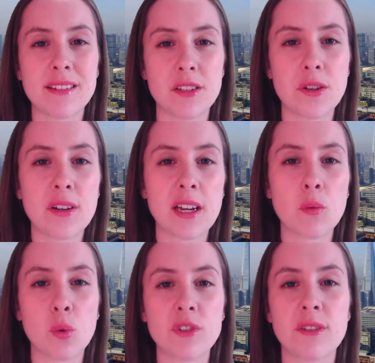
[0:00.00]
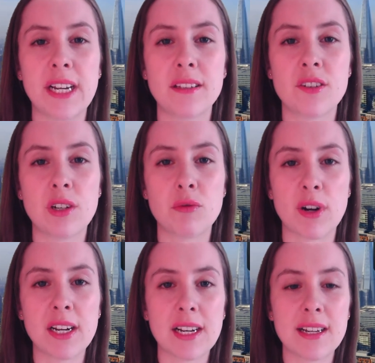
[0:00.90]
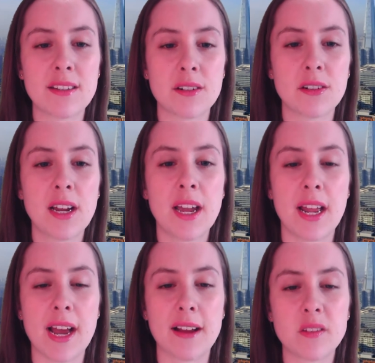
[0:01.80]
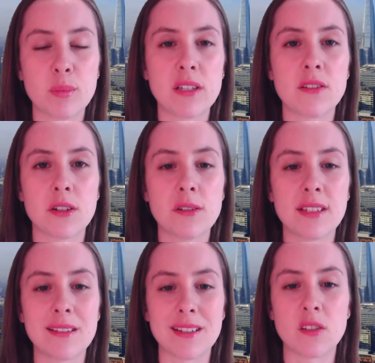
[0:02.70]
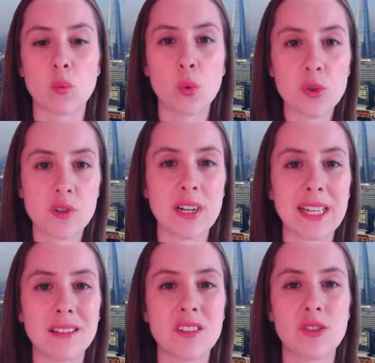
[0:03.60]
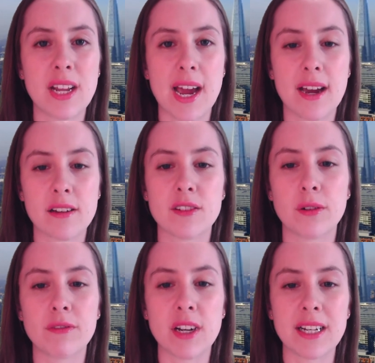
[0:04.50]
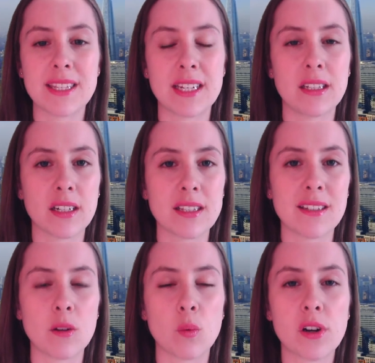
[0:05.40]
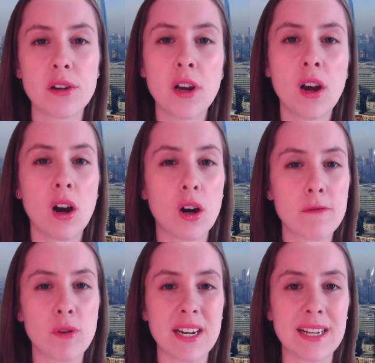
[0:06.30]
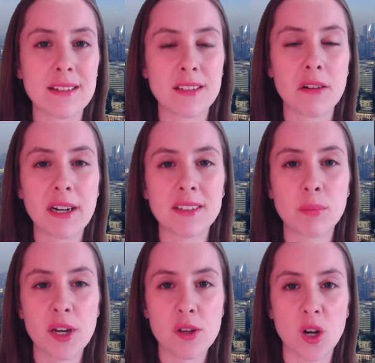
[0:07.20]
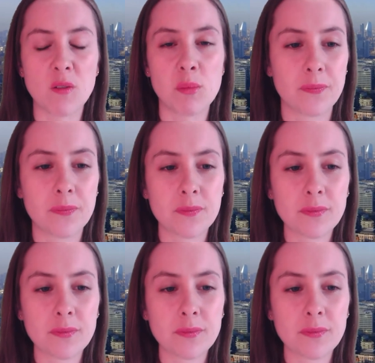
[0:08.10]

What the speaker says: The UK water industry regulator, it has been so since this Water Industry Act of 1991. Ofwat is directed by the government.